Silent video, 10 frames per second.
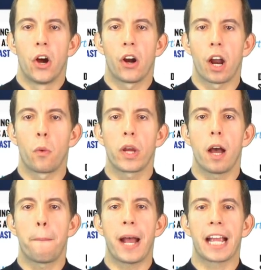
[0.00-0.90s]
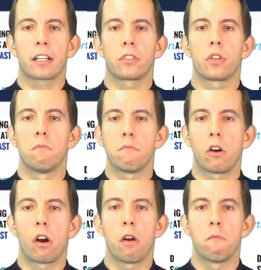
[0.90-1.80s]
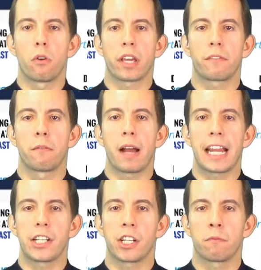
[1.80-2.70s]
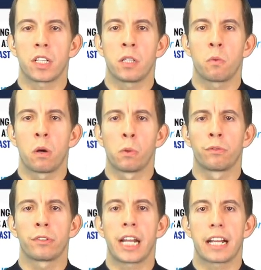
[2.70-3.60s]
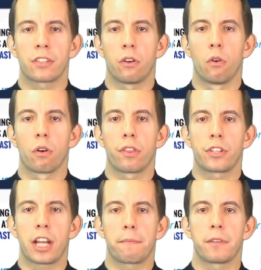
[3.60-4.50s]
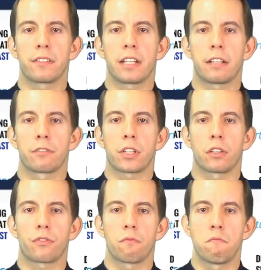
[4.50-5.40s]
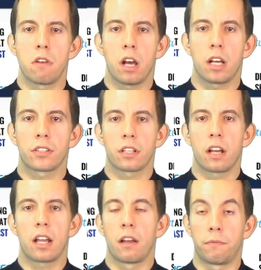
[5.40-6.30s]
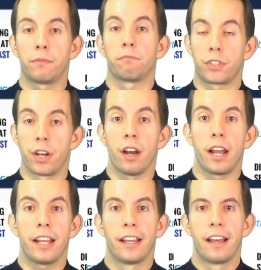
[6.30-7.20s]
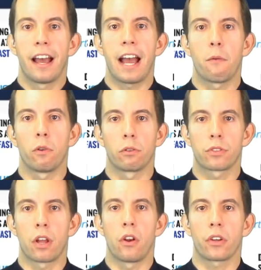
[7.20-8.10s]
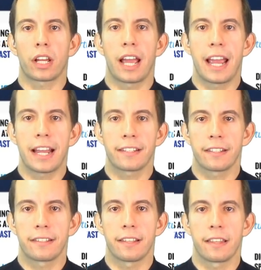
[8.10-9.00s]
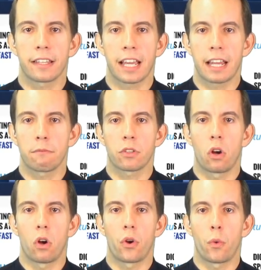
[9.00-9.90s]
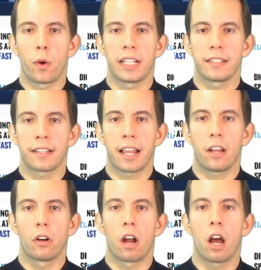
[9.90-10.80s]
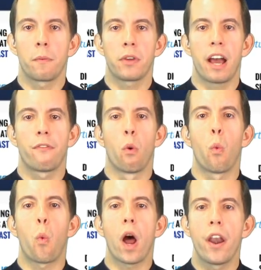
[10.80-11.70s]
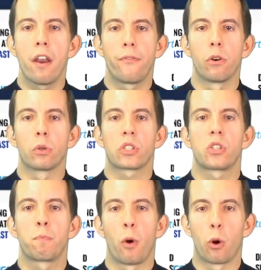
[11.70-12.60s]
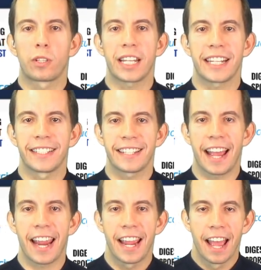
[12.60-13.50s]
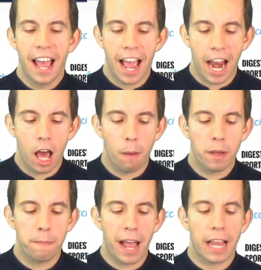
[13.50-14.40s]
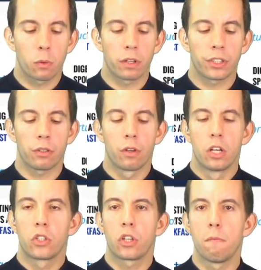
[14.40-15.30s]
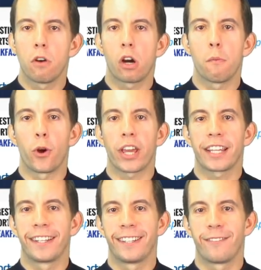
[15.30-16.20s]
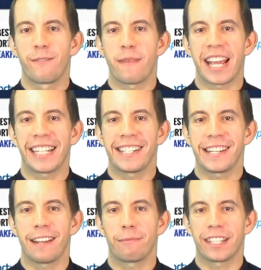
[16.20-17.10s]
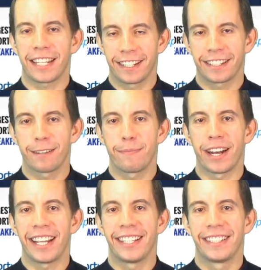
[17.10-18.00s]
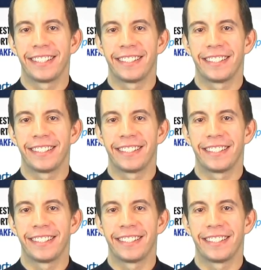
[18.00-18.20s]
All right, we are back tomorrow morning from 8 GMT, where we'll react to all of the Champions League results from from tonight, and we'll also look ahead to the games on Wednesday. All right, I hope you have a wonderful sporting day, and I'll be back with you tomorrow morning from 8 GMT. Goodbye.